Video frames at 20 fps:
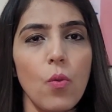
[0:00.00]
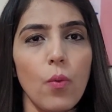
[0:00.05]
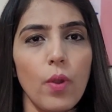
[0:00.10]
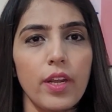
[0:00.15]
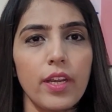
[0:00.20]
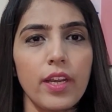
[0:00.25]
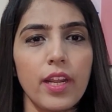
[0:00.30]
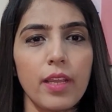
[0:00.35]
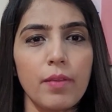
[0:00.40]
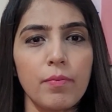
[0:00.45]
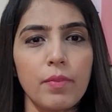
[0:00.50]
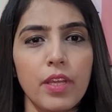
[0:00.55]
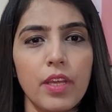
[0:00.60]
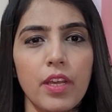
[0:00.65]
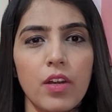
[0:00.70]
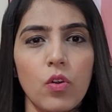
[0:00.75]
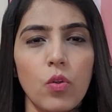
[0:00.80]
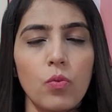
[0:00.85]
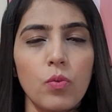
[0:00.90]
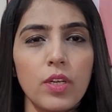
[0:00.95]
One time they
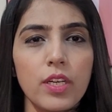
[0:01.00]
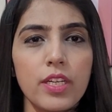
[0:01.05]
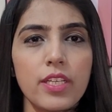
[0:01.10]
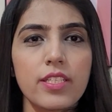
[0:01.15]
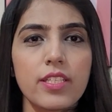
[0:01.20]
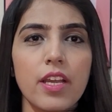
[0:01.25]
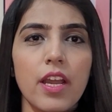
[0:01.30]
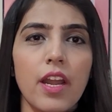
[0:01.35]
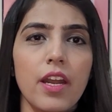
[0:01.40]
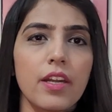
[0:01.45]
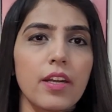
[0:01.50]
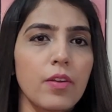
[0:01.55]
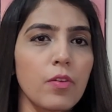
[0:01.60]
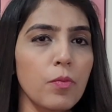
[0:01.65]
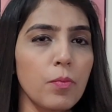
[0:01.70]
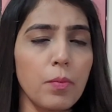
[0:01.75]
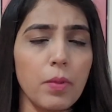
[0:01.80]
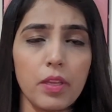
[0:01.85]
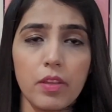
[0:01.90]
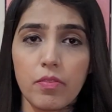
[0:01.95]
are overly sad
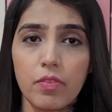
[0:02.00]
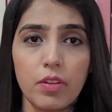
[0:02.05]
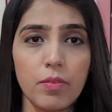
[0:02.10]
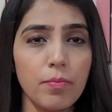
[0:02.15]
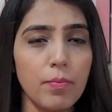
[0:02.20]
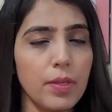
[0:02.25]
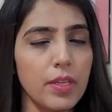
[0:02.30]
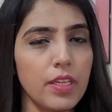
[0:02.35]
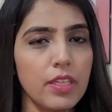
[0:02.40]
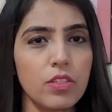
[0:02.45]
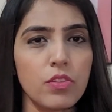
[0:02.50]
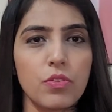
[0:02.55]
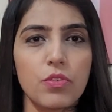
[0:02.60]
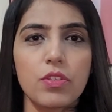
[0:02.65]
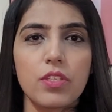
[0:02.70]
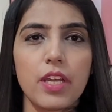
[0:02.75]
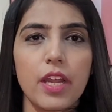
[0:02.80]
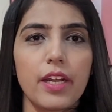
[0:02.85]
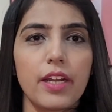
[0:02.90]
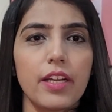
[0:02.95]
and even being
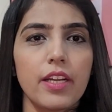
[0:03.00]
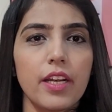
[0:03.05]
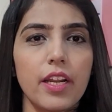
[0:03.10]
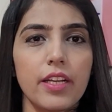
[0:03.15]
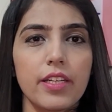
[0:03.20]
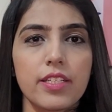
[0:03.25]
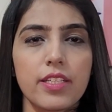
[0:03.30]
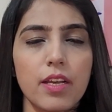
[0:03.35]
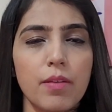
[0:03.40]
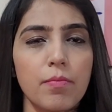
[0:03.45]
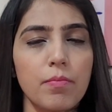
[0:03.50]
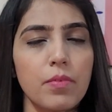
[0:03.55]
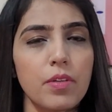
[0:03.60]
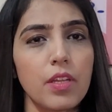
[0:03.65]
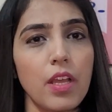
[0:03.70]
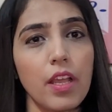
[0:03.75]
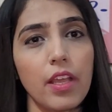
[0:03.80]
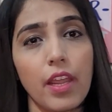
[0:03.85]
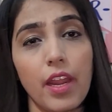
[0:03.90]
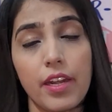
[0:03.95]
suicidal, and
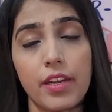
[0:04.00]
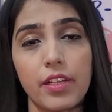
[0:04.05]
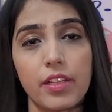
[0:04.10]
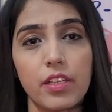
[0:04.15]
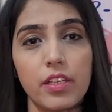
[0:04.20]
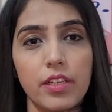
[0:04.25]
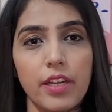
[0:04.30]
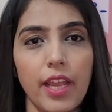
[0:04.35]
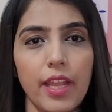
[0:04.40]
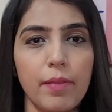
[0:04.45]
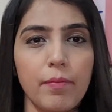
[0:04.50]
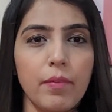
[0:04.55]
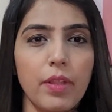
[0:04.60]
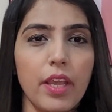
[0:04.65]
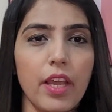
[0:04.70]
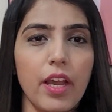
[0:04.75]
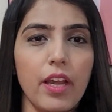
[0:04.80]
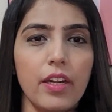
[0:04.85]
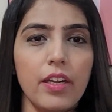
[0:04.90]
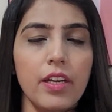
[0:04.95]
some at other time
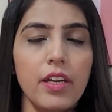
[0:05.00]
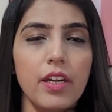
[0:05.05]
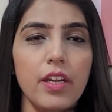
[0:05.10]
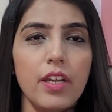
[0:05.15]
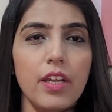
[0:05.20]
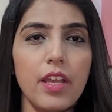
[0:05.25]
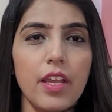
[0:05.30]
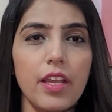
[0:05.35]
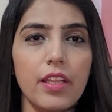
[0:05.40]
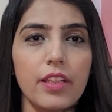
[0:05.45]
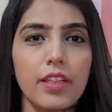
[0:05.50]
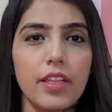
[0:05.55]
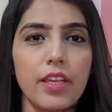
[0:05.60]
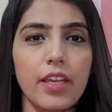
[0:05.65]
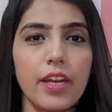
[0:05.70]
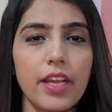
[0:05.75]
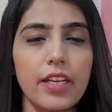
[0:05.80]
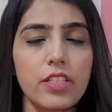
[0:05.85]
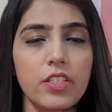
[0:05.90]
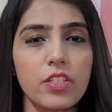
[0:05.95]
they are in
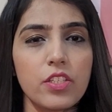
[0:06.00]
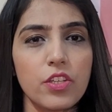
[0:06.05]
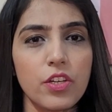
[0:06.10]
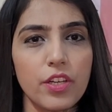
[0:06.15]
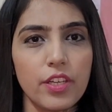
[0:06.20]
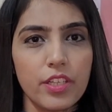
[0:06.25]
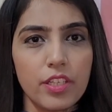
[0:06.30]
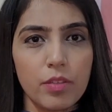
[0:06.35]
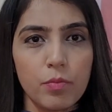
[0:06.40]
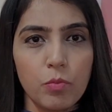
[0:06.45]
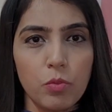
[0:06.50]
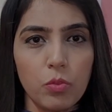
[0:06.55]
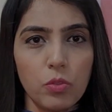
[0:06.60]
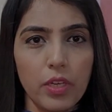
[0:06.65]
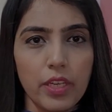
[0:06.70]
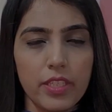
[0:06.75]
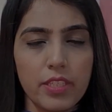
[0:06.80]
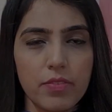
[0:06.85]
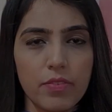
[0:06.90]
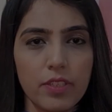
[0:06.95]
their exaggerated
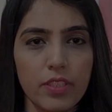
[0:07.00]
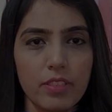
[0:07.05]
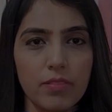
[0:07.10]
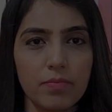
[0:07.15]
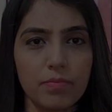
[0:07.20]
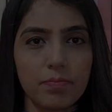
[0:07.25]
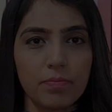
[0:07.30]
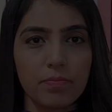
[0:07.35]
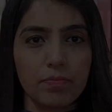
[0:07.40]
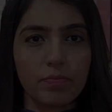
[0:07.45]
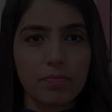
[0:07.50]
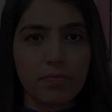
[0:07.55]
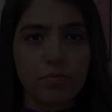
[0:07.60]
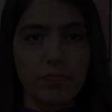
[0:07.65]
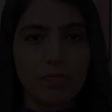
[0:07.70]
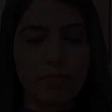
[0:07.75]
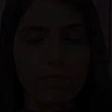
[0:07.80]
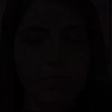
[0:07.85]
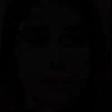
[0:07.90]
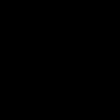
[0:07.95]
mood as well.
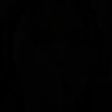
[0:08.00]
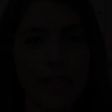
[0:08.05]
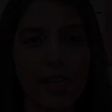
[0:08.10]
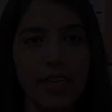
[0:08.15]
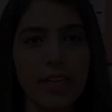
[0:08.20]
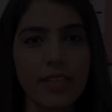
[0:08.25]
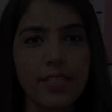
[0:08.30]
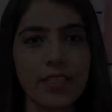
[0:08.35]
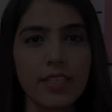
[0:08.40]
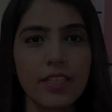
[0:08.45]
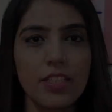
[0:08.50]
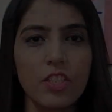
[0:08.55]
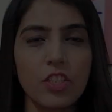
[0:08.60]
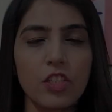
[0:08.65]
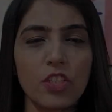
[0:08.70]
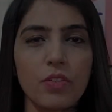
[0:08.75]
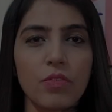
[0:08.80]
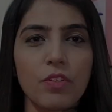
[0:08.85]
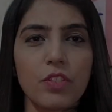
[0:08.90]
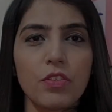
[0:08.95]
The second last
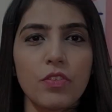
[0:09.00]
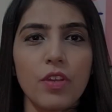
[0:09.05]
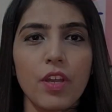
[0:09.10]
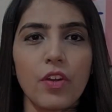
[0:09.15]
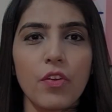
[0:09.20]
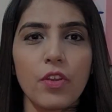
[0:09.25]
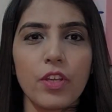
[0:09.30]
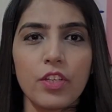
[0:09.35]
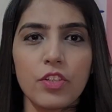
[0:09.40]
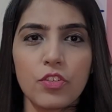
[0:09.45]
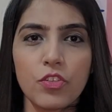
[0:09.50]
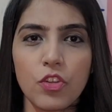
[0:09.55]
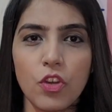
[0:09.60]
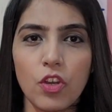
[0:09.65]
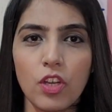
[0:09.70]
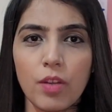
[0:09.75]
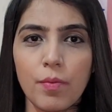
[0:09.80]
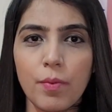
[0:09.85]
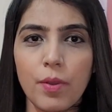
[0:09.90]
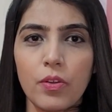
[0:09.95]
condition which we are going to
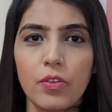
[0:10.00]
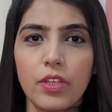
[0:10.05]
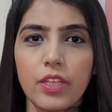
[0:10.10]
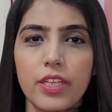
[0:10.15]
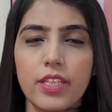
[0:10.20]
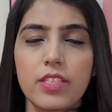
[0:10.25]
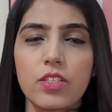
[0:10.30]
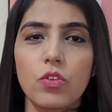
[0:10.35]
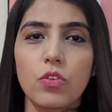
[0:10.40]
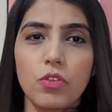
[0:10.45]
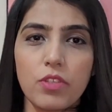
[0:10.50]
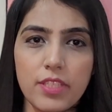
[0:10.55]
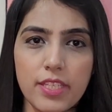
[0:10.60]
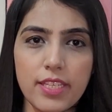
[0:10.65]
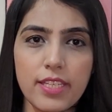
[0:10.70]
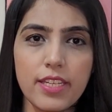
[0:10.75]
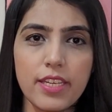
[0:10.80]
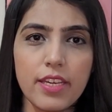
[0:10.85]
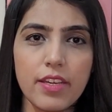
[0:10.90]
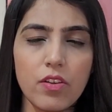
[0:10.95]
talk about is
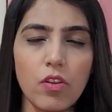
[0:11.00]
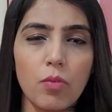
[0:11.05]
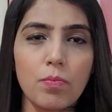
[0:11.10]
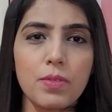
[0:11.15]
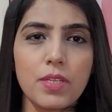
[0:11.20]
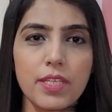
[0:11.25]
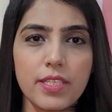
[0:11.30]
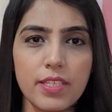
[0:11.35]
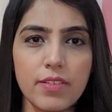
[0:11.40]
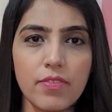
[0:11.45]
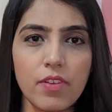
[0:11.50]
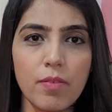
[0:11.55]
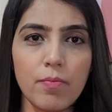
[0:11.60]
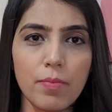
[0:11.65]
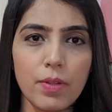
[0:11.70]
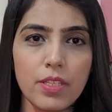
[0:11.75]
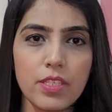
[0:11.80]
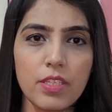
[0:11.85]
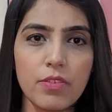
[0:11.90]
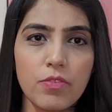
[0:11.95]
OCD,
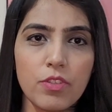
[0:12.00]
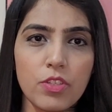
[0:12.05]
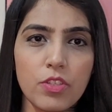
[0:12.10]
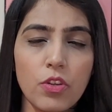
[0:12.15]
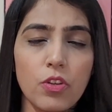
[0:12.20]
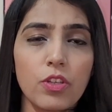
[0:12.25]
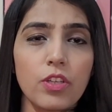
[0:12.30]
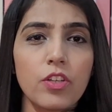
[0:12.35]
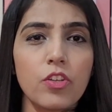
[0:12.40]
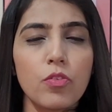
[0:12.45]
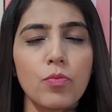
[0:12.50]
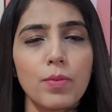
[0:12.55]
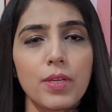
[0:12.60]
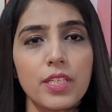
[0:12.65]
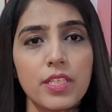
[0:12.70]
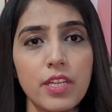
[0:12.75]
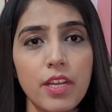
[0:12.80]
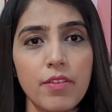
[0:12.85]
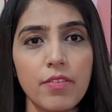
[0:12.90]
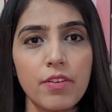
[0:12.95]
obsessive-compulsive disorder. You
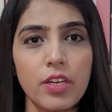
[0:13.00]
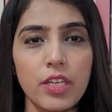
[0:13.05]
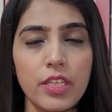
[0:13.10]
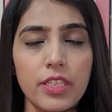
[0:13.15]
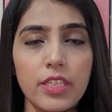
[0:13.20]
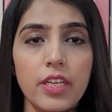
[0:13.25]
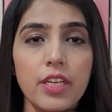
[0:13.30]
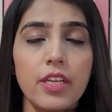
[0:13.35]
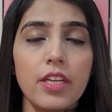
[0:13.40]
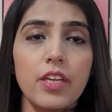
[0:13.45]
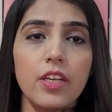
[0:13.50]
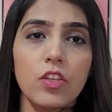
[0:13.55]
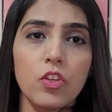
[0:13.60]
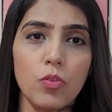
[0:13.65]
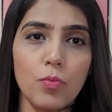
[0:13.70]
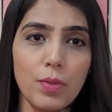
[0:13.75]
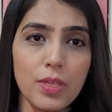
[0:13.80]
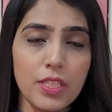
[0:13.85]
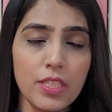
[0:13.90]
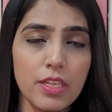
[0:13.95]
must have heard,
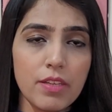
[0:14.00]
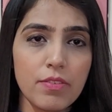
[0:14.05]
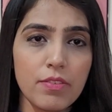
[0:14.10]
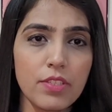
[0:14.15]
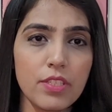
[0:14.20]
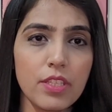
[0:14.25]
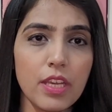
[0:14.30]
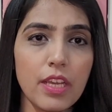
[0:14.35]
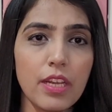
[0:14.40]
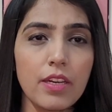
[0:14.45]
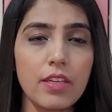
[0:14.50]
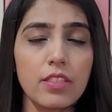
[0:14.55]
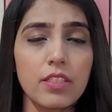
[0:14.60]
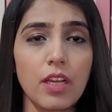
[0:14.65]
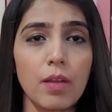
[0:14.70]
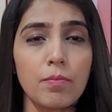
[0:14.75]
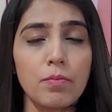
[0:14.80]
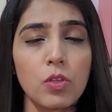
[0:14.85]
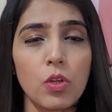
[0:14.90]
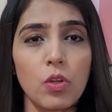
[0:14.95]
you must have seen
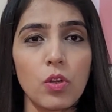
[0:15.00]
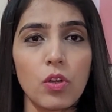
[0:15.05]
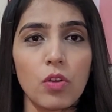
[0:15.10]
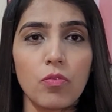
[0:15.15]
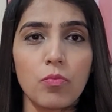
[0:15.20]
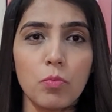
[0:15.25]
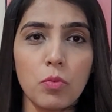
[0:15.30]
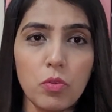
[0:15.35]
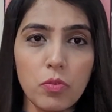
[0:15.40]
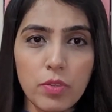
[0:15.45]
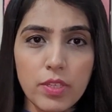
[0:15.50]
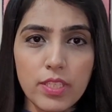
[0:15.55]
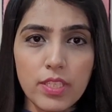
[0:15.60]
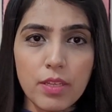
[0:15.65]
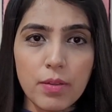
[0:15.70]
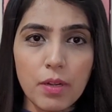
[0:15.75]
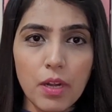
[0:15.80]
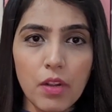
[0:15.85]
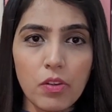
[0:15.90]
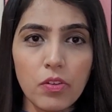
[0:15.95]
some sort of movies
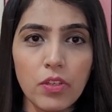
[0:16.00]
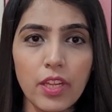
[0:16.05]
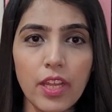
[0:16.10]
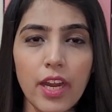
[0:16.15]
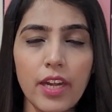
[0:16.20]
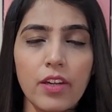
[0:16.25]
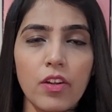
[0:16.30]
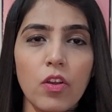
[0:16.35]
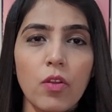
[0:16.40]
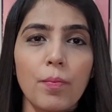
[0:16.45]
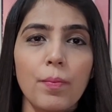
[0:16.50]
around that